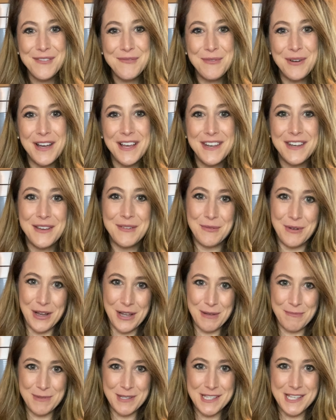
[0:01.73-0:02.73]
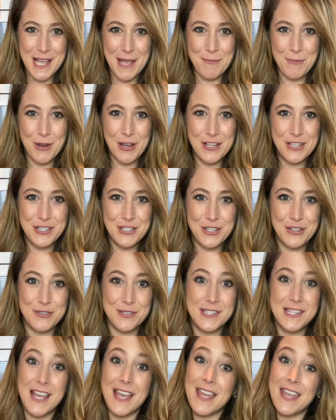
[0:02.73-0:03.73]
everyone, welcome to Time Crunch
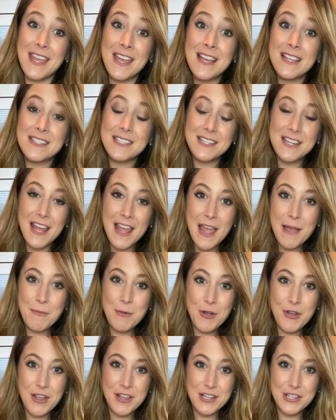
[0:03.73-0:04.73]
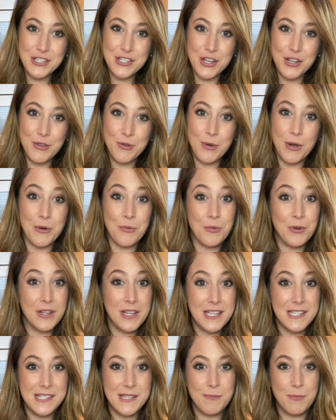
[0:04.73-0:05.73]
Tuesday. Today I'm going to show you a
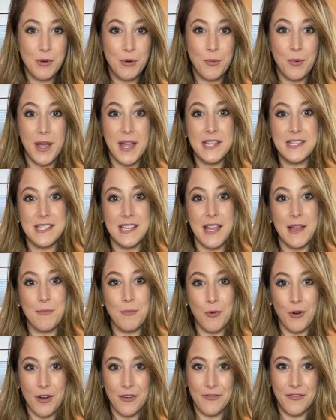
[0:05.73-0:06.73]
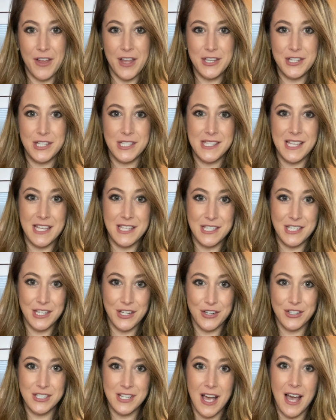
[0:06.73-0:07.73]
really simple way to get more veggies into
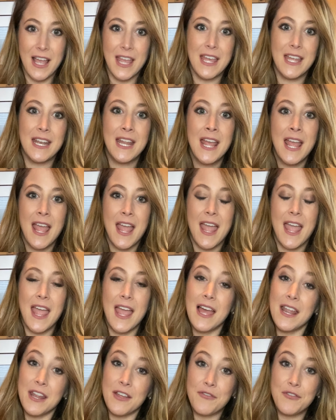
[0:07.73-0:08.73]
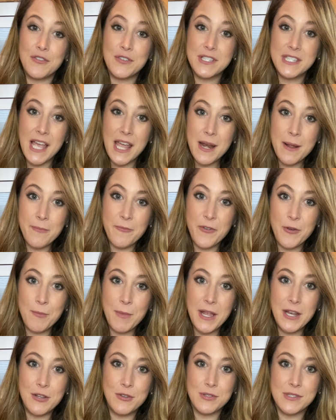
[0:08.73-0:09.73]
your diet. And if you sign up for
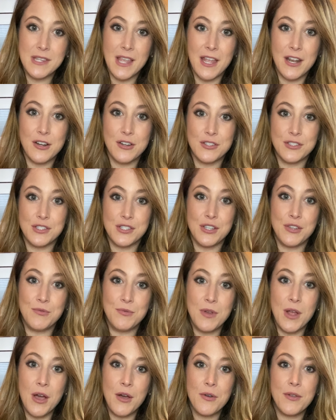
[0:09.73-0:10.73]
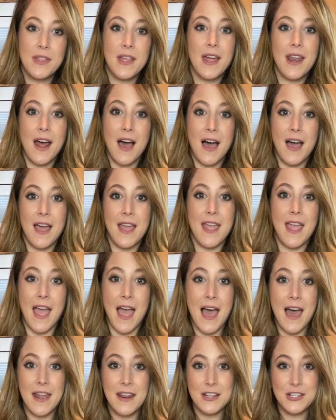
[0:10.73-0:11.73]
my newsletters, you know that I
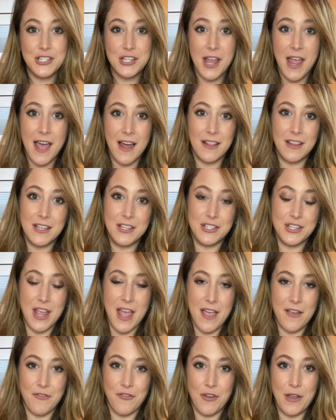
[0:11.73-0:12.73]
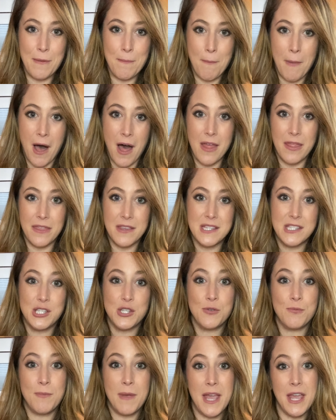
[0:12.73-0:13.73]
add a challenge every month
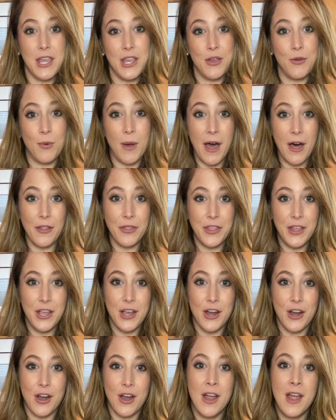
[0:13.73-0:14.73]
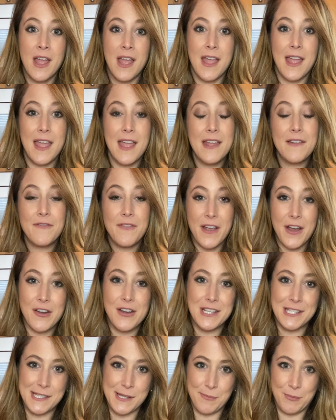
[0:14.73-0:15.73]
to make you healthier in
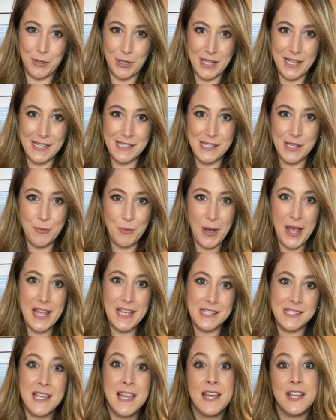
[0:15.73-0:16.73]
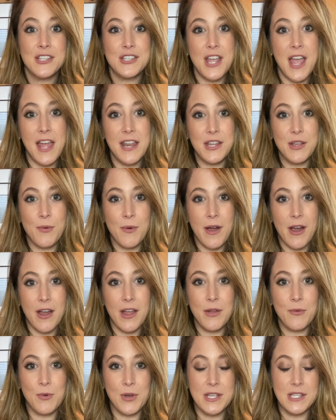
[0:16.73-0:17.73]
very simple, easy ways.
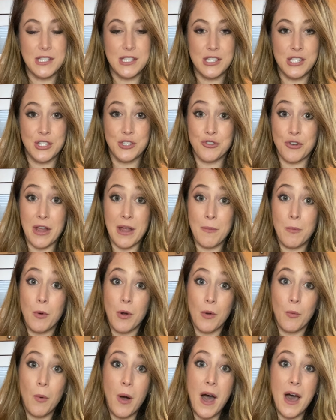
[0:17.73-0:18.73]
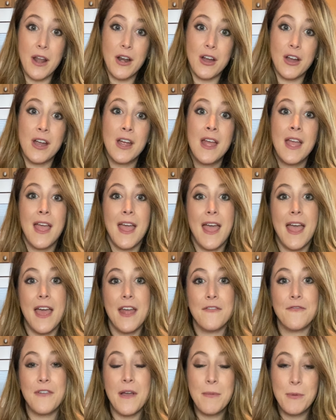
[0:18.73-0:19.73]
January was to drink more water,
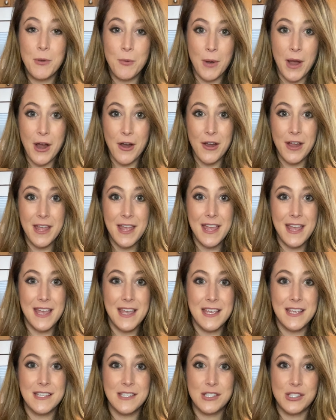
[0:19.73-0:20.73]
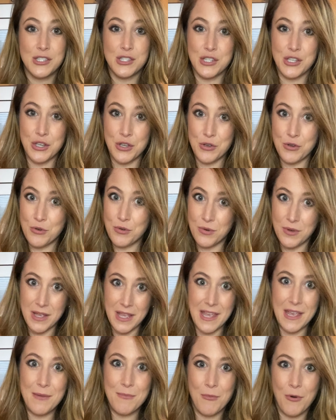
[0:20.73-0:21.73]
and February is to
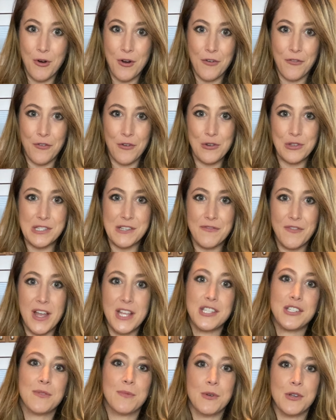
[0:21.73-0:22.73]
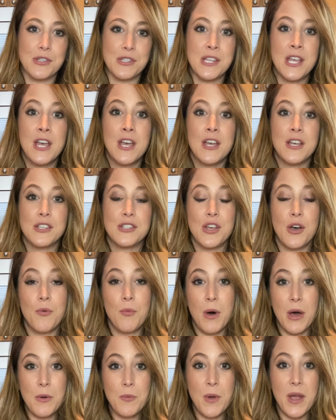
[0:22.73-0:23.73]
eat more fruits and vegetables. So
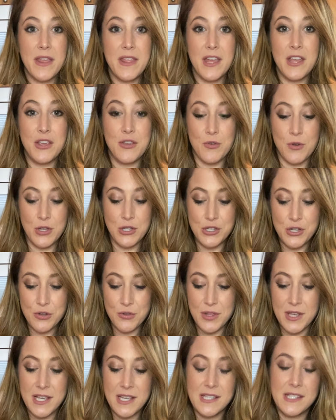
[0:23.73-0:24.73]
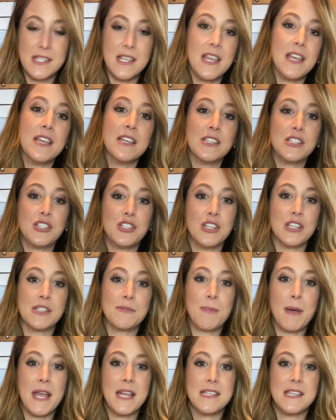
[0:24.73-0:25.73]
one way that you could do this is
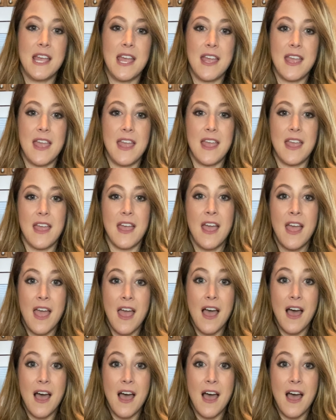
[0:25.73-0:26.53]
just by taking